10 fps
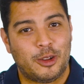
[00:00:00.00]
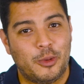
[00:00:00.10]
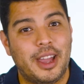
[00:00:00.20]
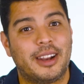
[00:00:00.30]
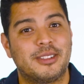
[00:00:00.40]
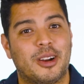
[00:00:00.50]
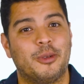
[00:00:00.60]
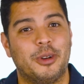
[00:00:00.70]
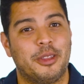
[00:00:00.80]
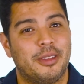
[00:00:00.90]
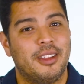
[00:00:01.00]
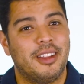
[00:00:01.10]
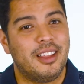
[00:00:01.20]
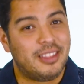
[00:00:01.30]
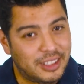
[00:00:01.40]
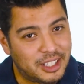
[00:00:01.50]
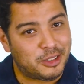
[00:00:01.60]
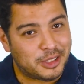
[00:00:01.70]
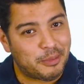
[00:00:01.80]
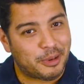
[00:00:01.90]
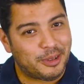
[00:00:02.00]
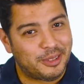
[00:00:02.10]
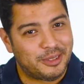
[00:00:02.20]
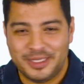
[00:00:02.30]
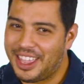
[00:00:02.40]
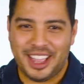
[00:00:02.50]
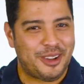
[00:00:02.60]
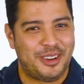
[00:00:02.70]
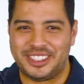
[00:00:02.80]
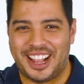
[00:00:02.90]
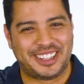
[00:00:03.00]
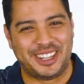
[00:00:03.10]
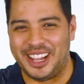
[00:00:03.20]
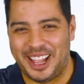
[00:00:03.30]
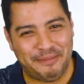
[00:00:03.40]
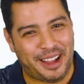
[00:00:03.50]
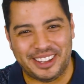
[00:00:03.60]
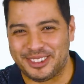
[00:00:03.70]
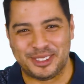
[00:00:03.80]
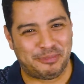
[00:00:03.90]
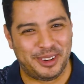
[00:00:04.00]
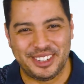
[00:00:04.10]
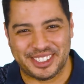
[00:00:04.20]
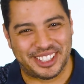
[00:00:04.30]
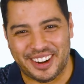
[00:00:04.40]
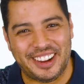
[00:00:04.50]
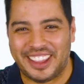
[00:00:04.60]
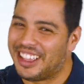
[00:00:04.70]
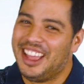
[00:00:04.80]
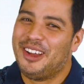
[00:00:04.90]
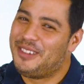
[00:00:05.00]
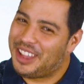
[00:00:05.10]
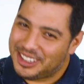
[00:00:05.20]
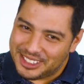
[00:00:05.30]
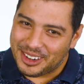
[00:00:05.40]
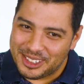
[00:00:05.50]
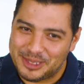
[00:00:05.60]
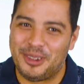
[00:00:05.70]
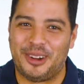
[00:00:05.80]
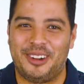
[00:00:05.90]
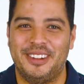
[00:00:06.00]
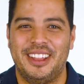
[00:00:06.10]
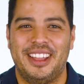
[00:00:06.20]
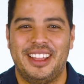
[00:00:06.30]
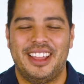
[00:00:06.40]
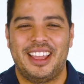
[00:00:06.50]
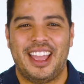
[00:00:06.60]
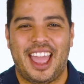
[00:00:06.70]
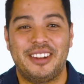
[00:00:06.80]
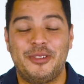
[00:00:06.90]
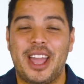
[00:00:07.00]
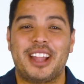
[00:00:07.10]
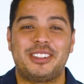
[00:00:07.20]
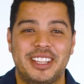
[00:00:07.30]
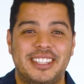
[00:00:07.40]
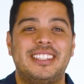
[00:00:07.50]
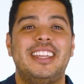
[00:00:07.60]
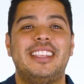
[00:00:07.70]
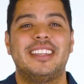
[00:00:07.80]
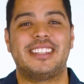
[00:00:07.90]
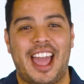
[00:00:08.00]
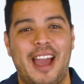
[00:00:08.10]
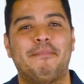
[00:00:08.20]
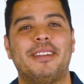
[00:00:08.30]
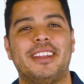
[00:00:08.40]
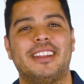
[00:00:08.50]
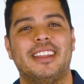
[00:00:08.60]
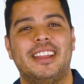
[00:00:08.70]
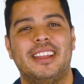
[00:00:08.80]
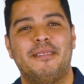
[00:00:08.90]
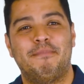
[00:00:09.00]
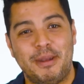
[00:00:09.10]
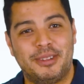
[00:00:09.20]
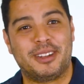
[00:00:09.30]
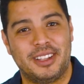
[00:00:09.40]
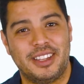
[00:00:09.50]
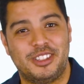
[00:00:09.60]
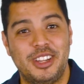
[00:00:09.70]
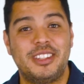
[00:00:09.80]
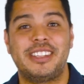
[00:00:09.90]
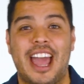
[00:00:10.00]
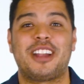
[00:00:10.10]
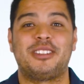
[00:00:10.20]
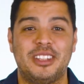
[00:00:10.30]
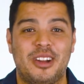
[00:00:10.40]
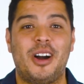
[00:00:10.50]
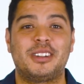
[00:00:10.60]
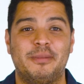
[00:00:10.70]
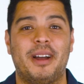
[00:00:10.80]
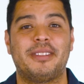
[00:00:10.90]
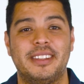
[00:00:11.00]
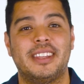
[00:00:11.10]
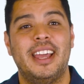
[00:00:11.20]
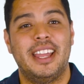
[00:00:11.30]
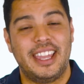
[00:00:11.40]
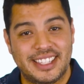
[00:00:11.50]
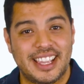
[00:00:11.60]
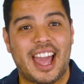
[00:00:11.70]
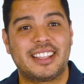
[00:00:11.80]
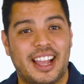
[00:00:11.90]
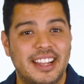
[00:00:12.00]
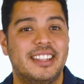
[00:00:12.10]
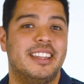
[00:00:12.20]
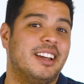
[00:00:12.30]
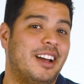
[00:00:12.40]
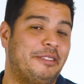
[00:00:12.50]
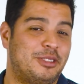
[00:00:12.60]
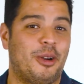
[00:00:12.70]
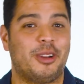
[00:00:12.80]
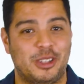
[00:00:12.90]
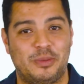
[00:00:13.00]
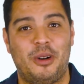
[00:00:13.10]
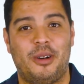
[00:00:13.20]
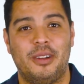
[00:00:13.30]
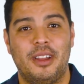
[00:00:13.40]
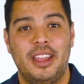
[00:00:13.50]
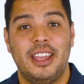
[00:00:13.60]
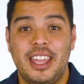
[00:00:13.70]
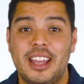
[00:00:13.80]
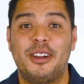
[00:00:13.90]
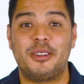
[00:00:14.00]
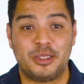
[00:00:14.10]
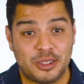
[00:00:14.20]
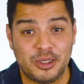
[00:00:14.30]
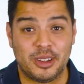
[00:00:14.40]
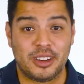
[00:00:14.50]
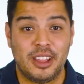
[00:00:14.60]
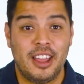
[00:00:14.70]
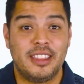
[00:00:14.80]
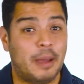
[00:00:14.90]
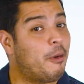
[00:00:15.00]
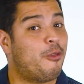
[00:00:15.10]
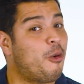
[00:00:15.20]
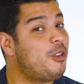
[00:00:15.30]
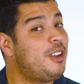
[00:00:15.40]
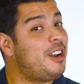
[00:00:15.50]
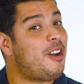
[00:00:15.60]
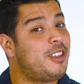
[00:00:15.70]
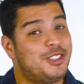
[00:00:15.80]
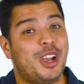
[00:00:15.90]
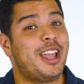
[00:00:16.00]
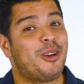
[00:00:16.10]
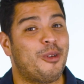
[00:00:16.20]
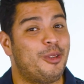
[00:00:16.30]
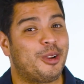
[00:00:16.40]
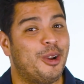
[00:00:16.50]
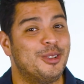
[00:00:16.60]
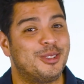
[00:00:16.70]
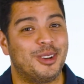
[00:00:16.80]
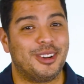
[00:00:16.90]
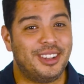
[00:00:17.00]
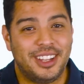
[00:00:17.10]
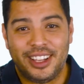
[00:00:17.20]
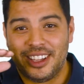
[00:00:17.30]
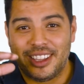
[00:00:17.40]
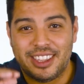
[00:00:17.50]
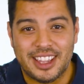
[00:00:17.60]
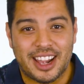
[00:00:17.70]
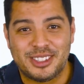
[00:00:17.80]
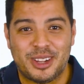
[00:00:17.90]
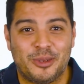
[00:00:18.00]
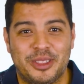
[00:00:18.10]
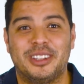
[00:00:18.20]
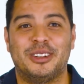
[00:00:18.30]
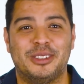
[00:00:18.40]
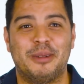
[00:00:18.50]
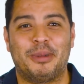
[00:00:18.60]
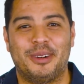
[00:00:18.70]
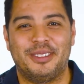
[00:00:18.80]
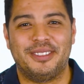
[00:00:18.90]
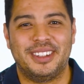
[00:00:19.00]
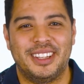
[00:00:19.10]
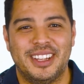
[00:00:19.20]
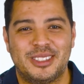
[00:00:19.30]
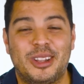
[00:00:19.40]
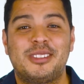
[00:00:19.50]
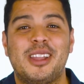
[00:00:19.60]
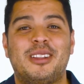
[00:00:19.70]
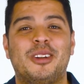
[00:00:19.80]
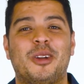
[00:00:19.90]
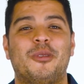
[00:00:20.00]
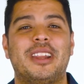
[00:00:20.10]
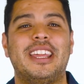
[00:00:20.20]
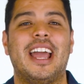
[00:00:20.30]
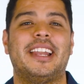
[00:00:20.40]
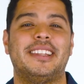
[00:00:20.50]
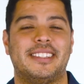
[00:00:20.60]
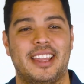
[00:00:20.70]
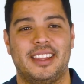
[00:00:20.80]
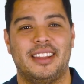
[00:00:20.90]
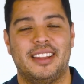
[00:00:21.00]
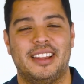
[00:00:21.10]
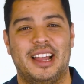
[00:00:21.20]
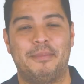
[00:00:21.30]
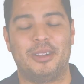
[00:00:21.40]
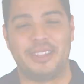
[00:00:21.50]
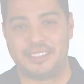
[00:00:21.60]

We got to start with the little dipper. We can't go on Dr. Diabolical spiritually, right? Like, we got to start small. And we actually see this happening biblically. Jesus actually talks about this exact idea of starting small. He understood that before you get on the giant roller coaster, you got to start with the little dipper. So let's take a look at what he had to say about